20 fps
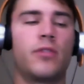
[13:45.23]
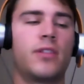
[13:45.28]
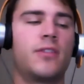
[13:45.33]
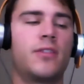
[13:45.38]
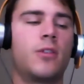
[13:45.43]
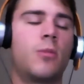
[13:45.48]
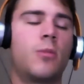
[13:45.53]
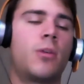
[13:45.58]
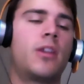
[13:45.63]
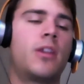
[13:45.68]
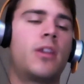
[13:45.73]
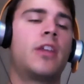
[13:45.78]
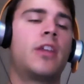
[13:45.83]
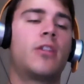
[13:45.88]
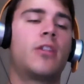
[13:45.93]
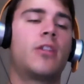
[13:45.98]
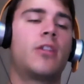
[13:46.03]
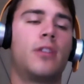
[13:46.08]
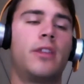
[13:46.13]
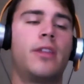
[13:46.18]
And so one of the
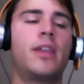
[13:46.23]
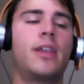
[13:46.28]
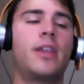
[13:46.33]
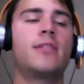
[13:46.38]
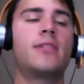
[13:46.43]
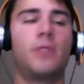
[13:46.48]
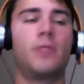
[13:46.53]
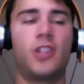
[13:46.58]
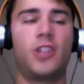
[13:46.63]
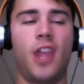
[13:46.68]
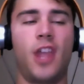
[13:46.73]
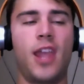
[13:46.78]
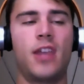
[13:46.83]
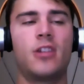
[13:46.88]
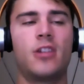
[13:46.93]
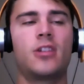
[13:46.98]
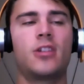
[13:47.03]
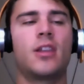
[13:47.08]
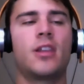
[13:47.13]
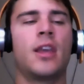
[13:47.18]
early things that we
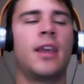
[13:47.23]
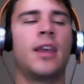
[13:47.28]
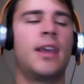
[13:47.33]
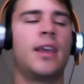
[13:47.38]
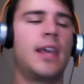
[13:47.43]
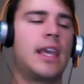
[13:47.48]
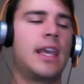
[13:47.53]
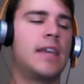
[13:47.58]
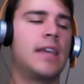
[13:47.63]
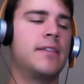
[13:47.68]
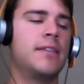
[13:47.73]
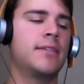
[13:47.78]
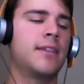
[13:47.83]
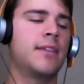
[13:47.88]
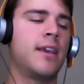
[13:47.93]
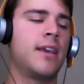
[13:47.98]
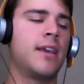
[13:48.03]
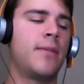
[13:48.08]
changed is